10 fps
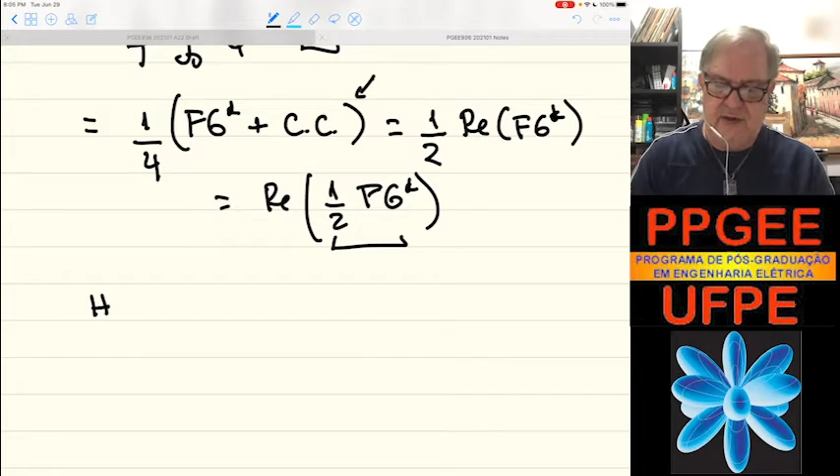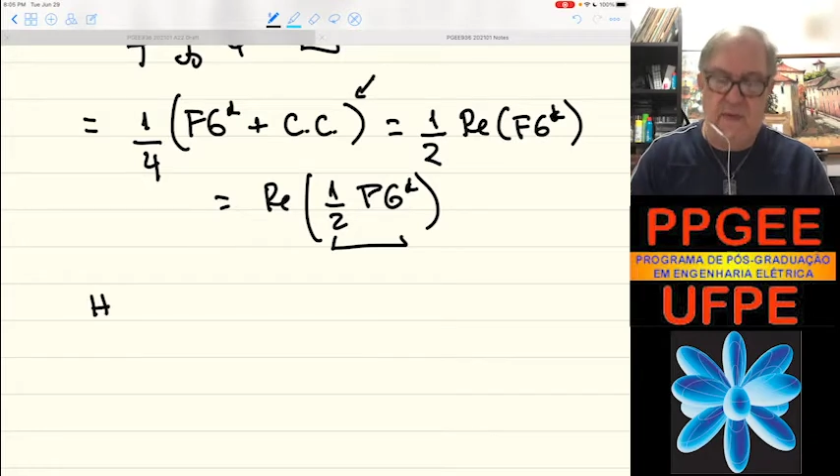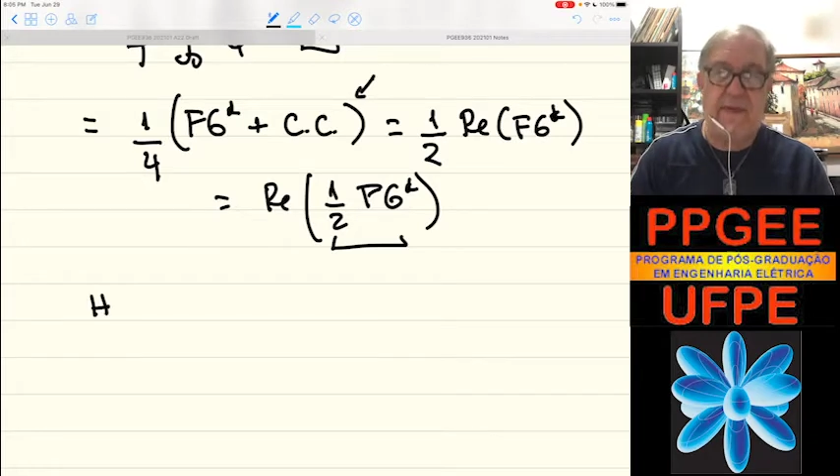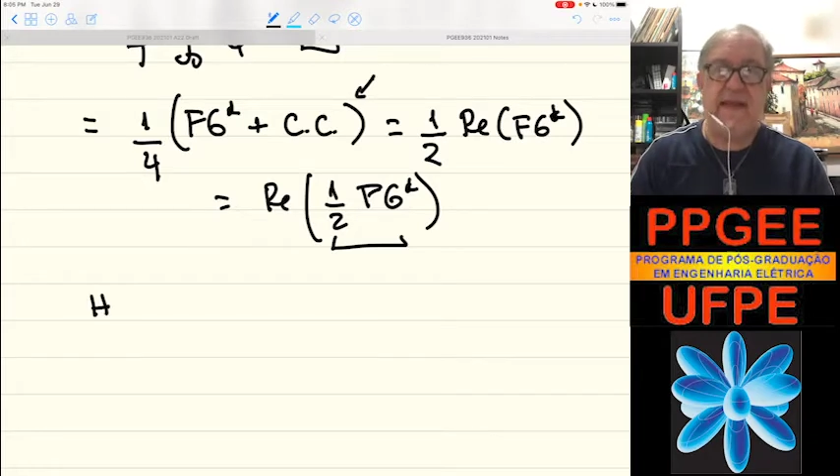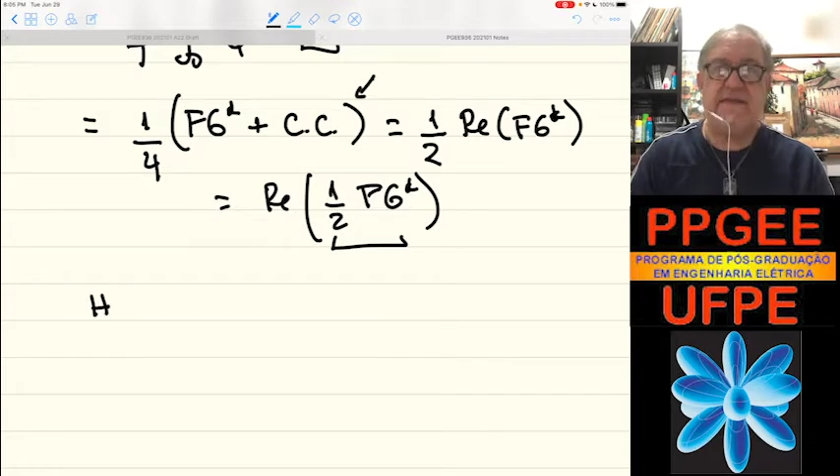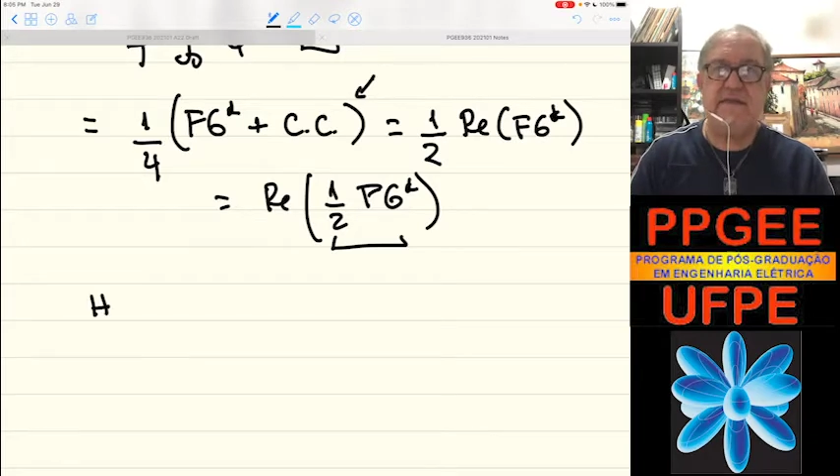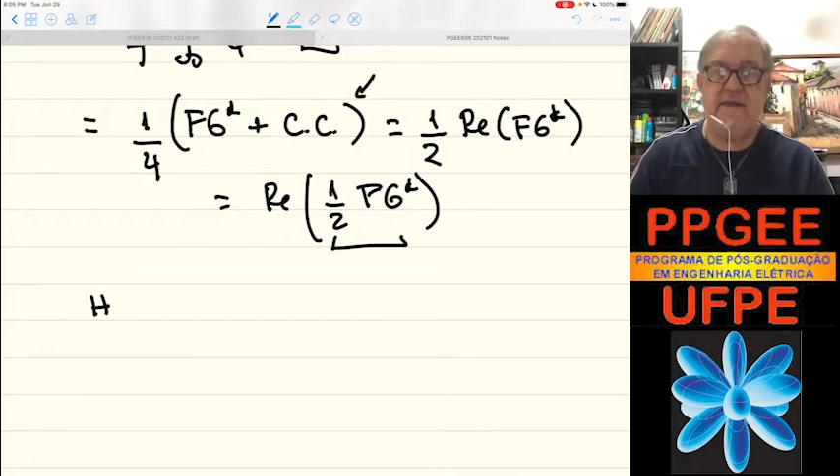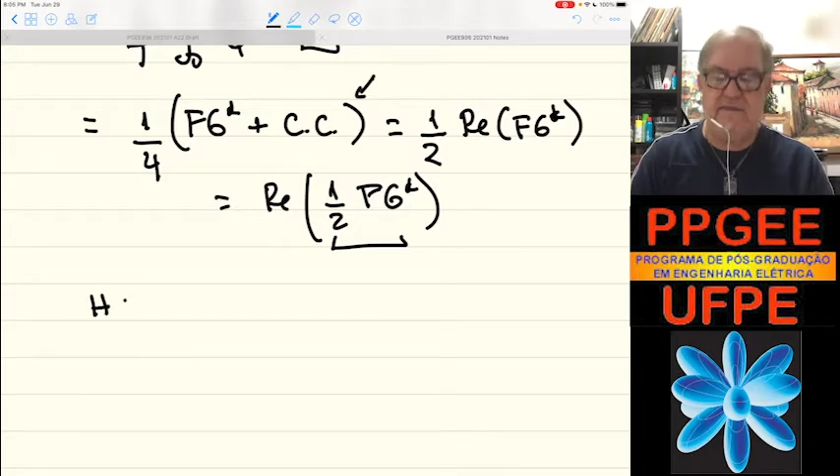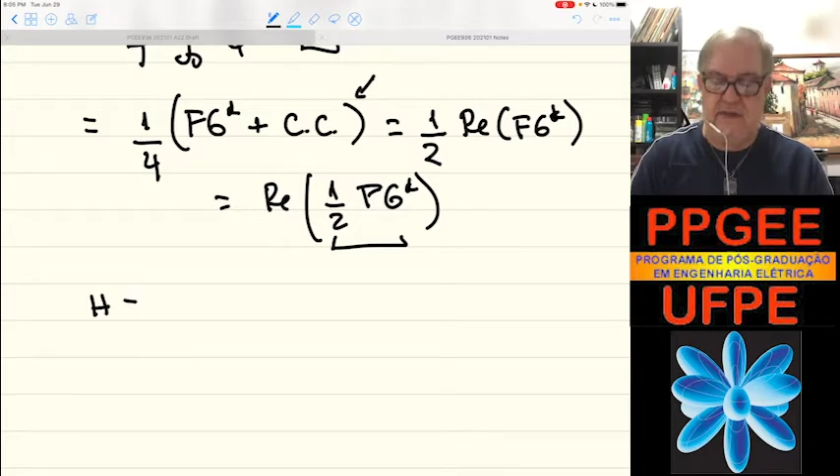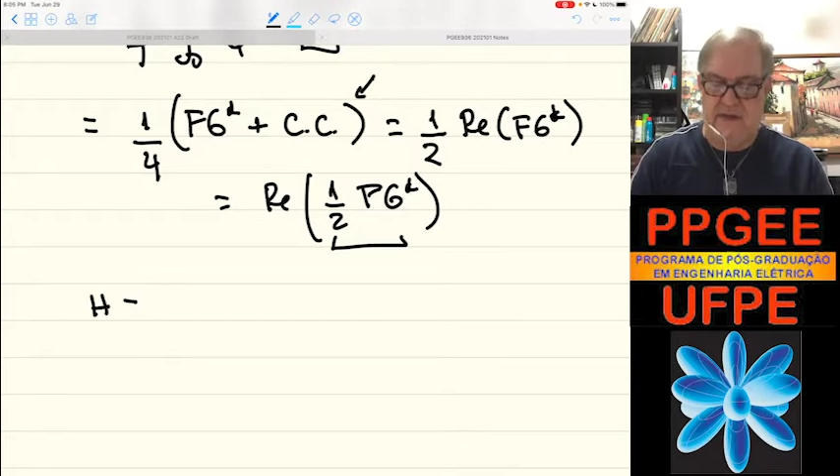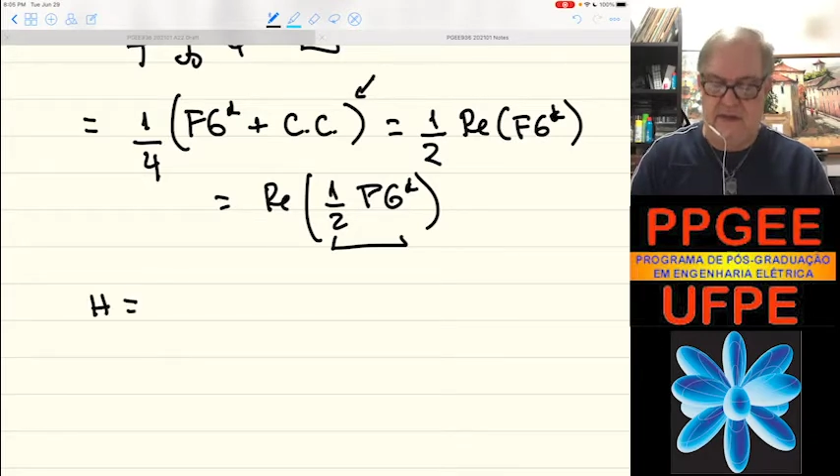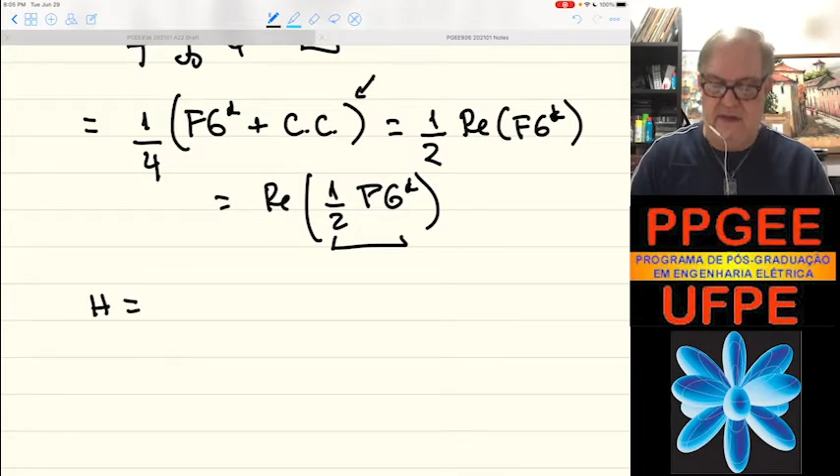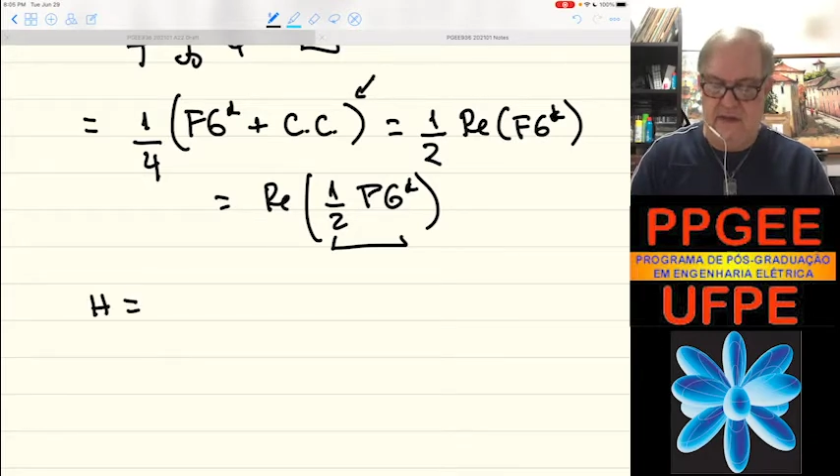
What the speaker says: complex number,